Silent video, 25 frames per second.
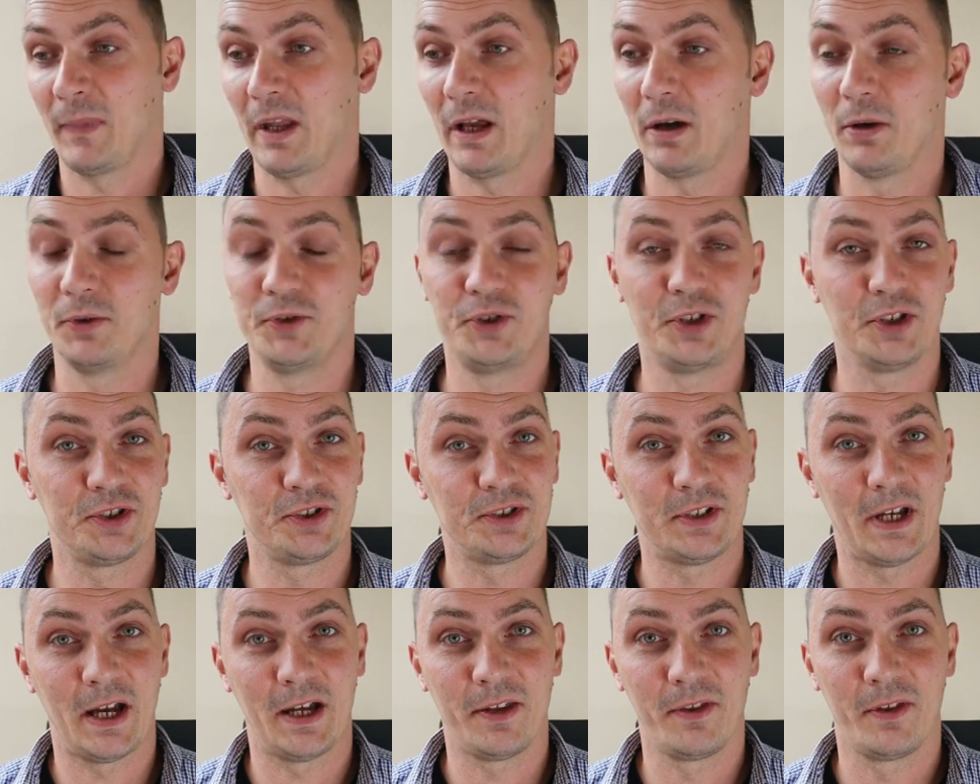I would
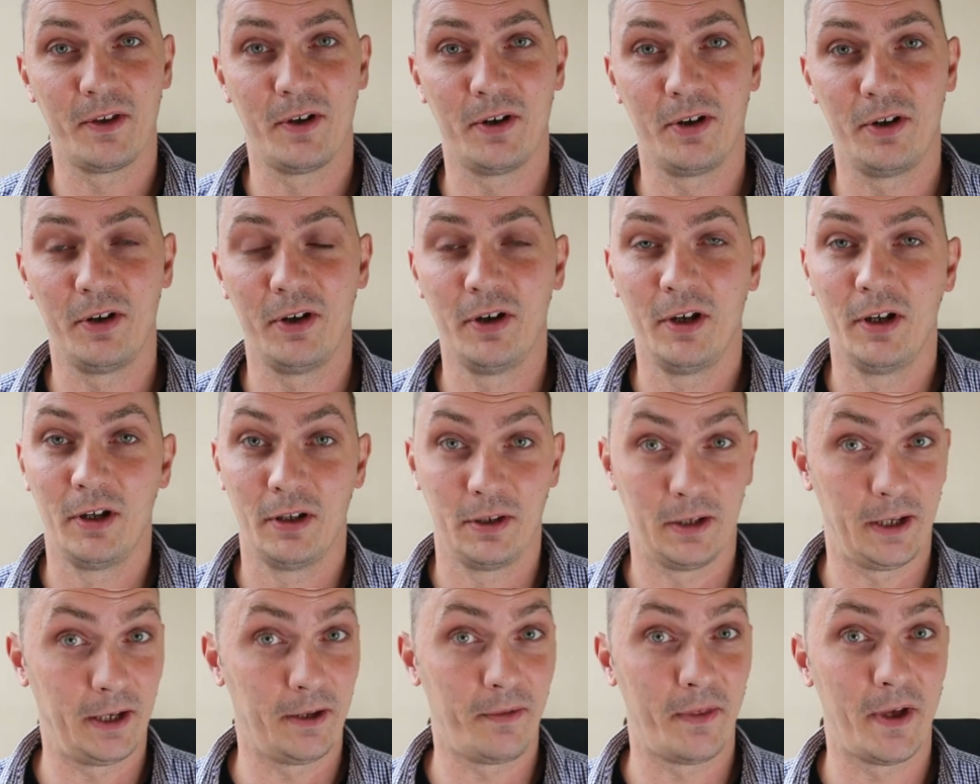just stand there
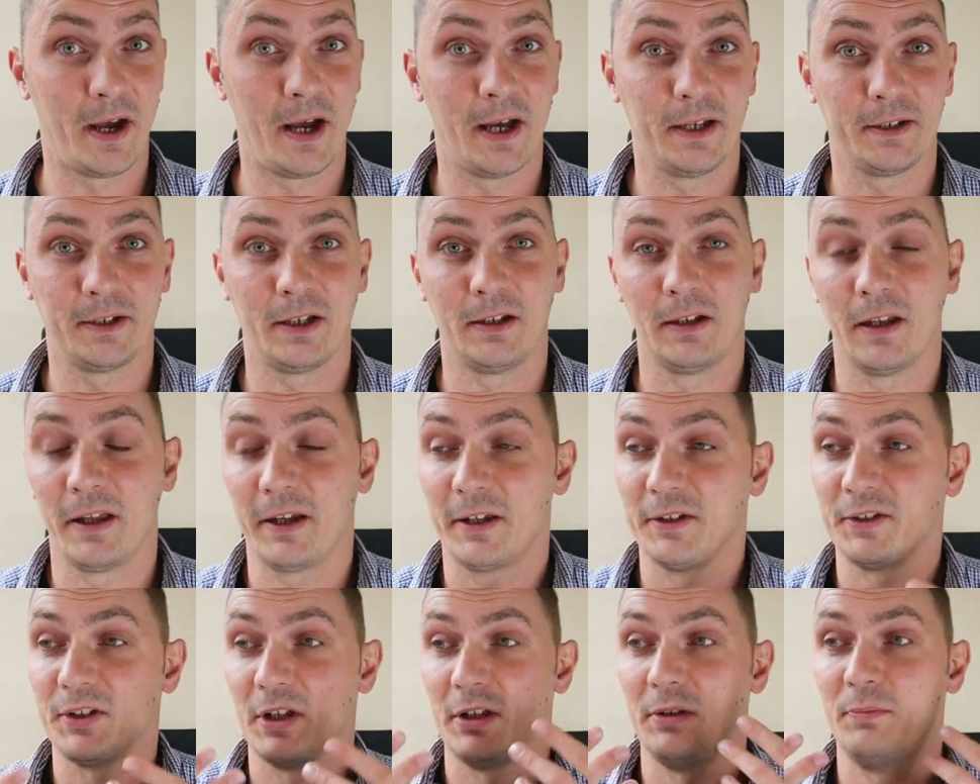like that, and
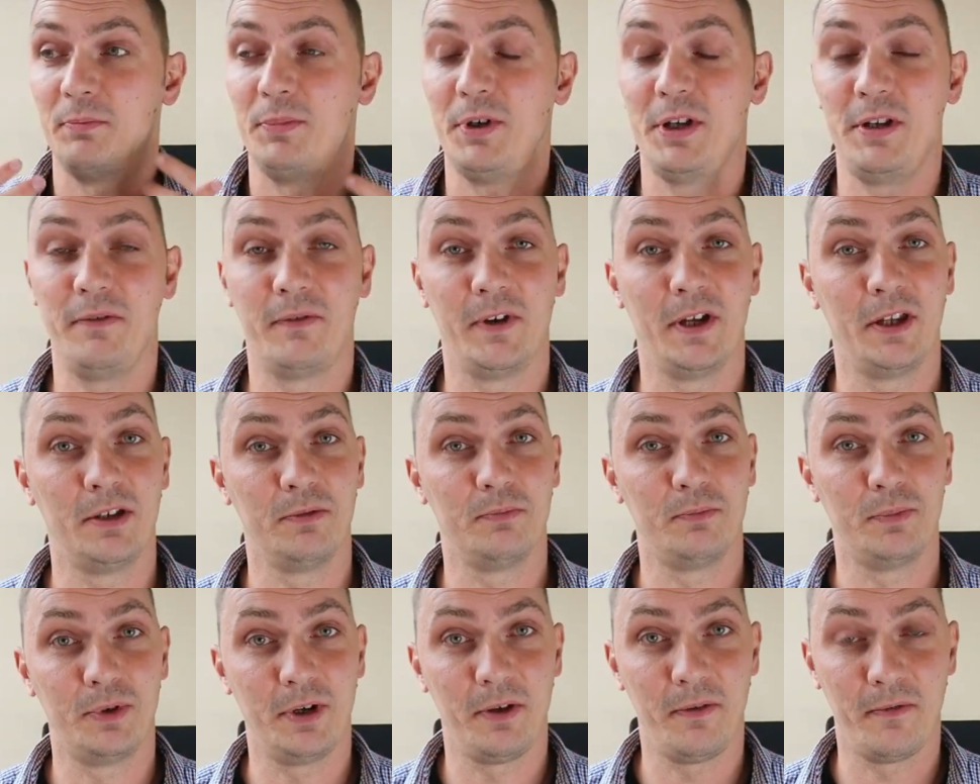like I said, breathe
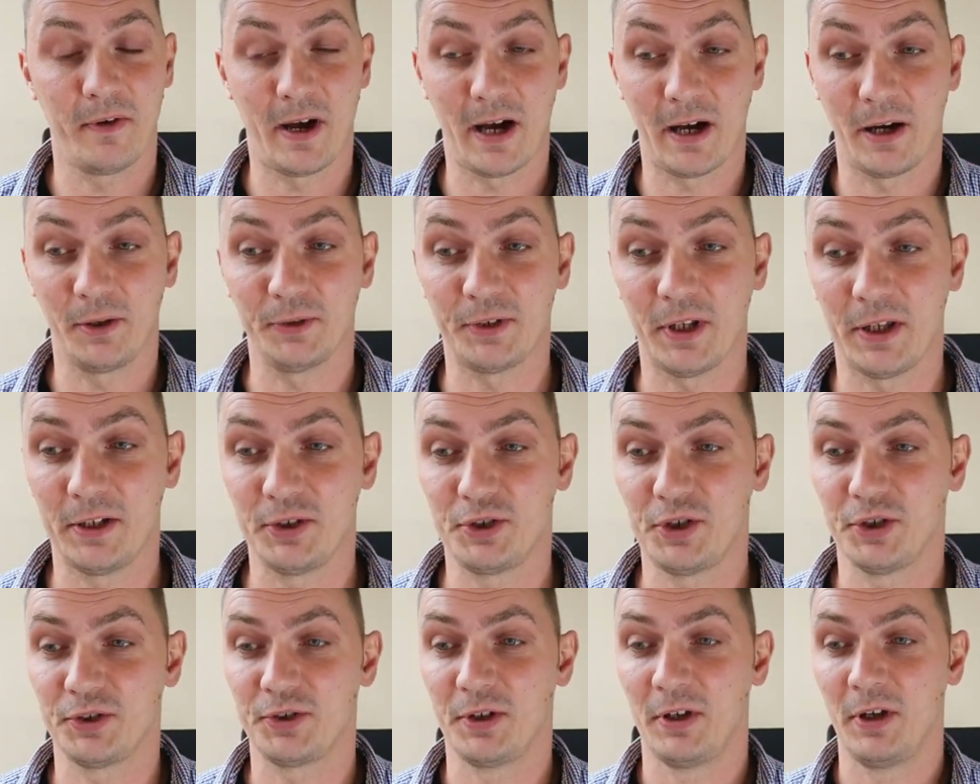in, breathe out,
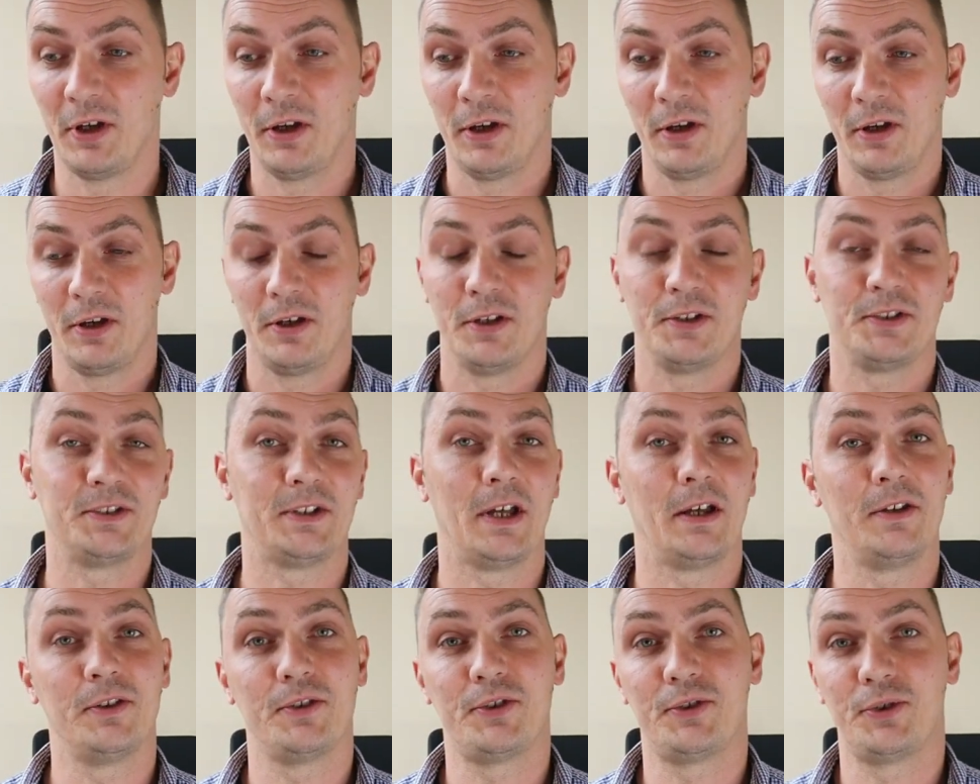and just
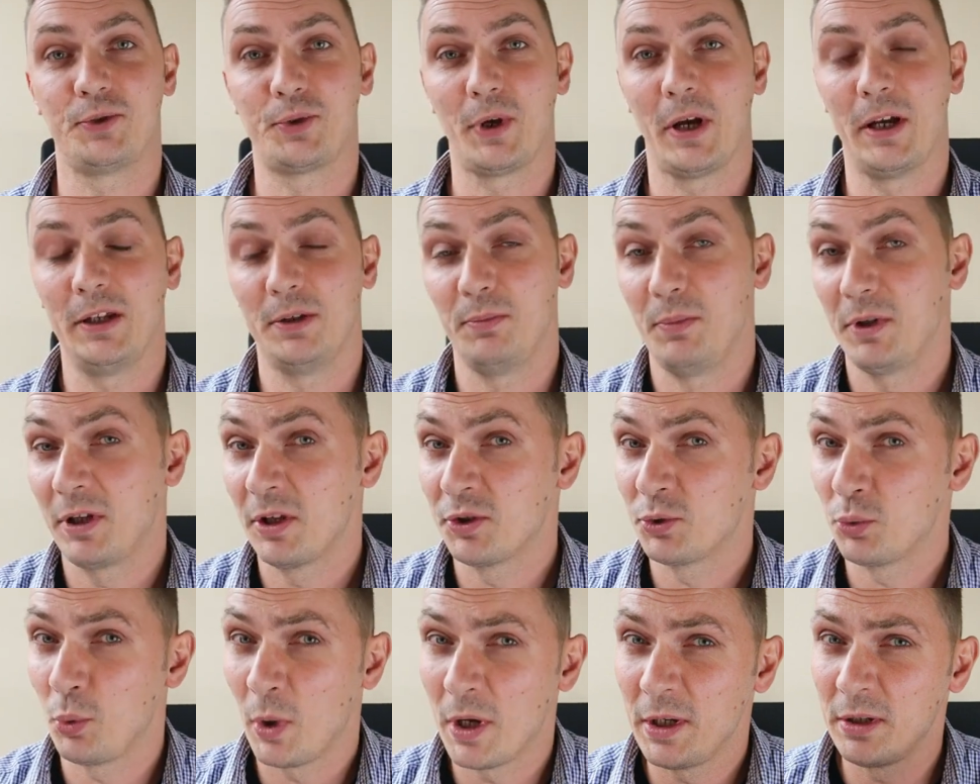stand straight,
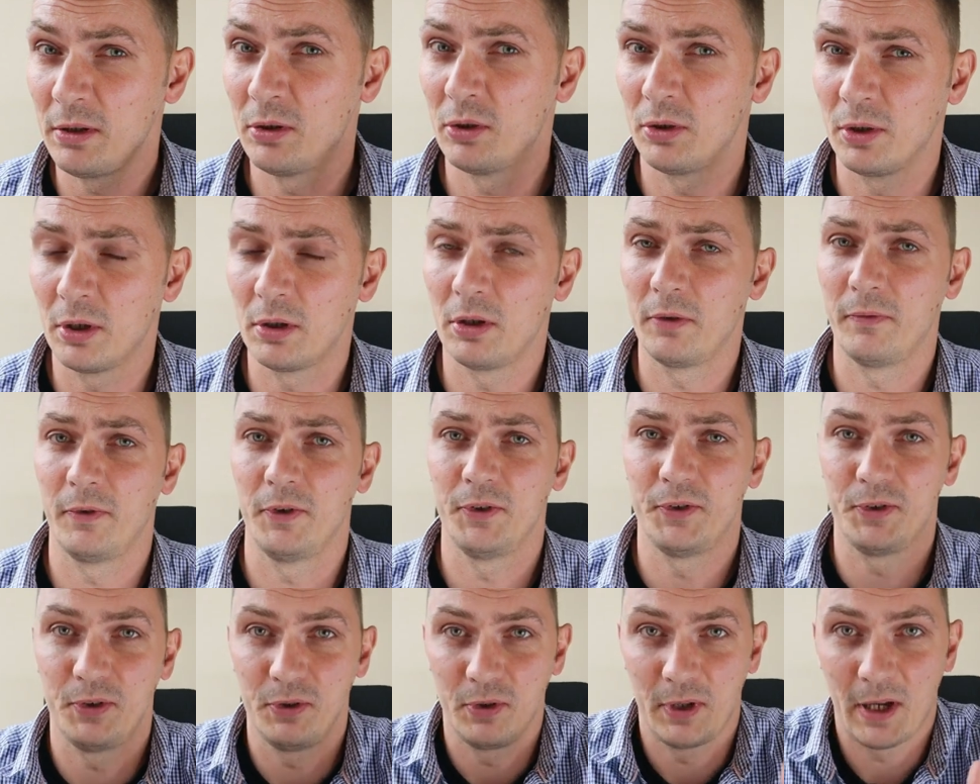because when you're
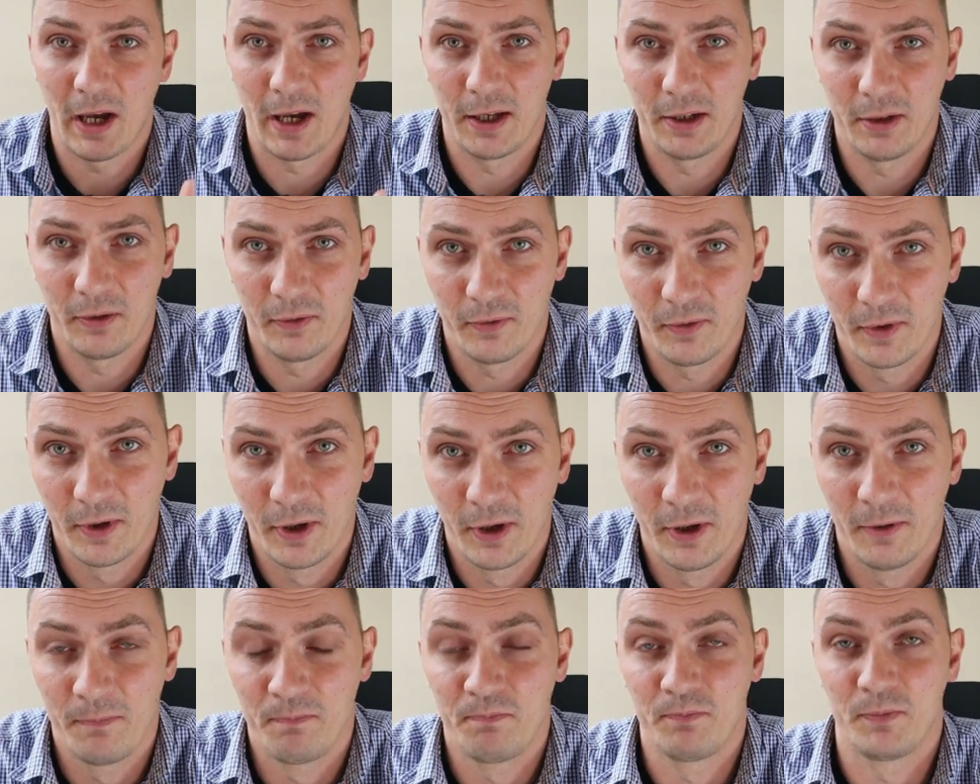nervous, you kind of
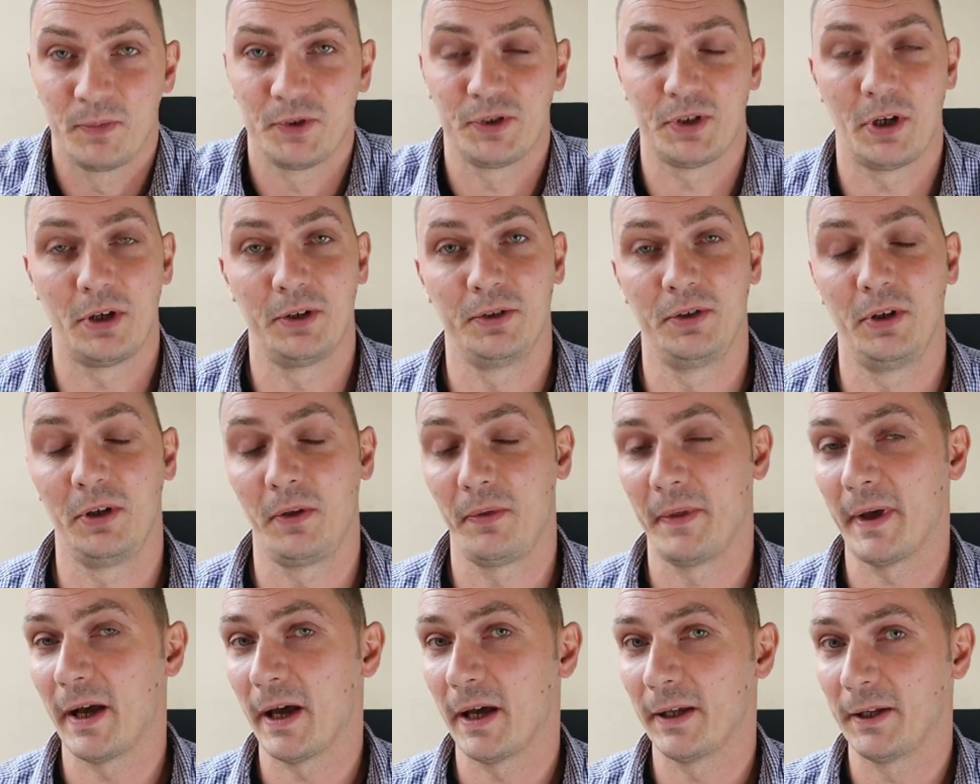start
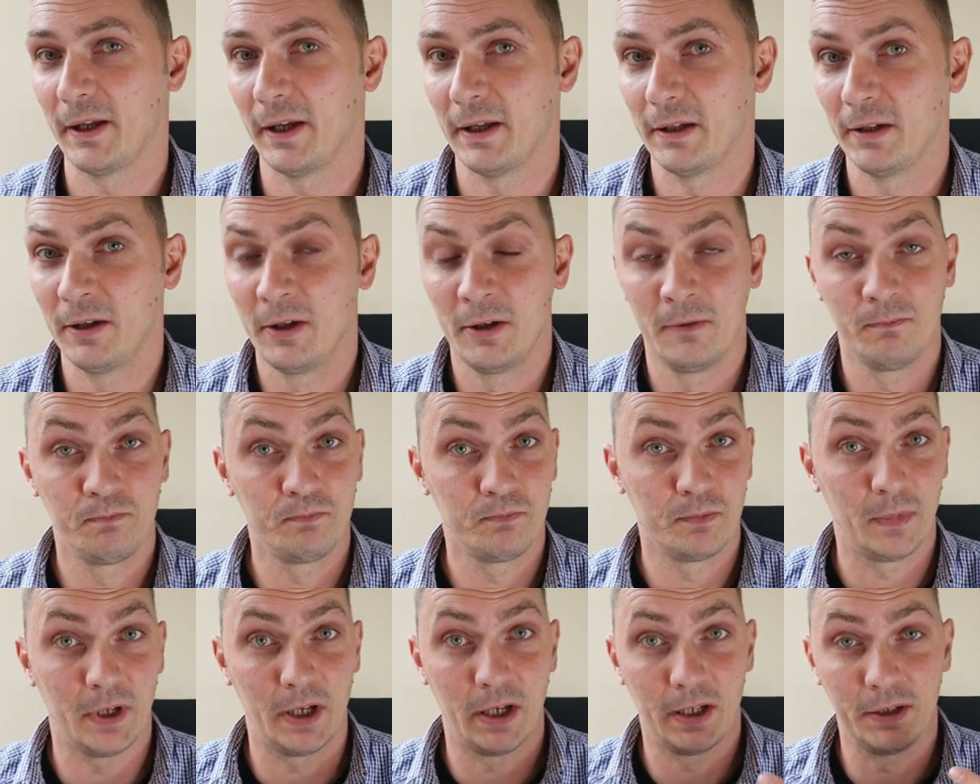doing that,
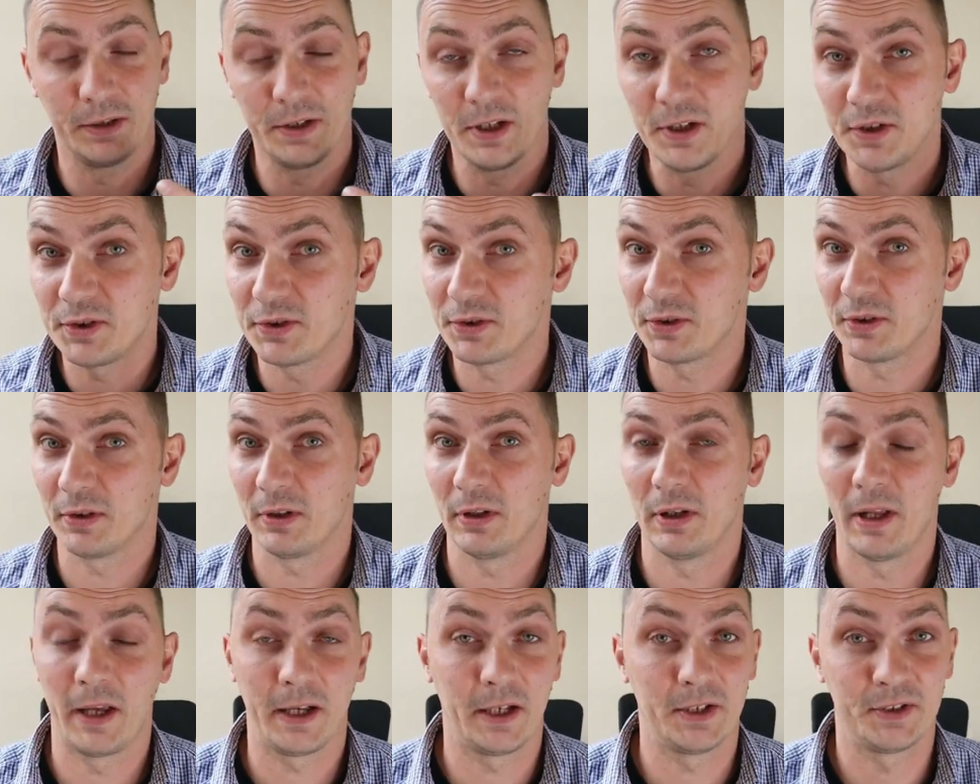and this,
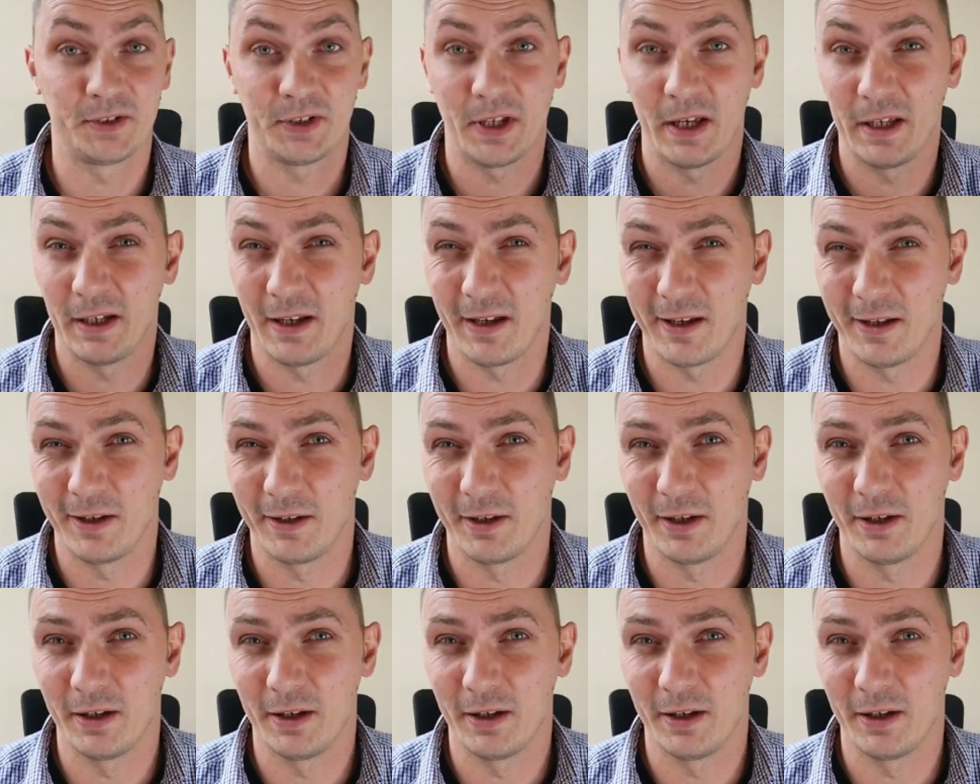like I said,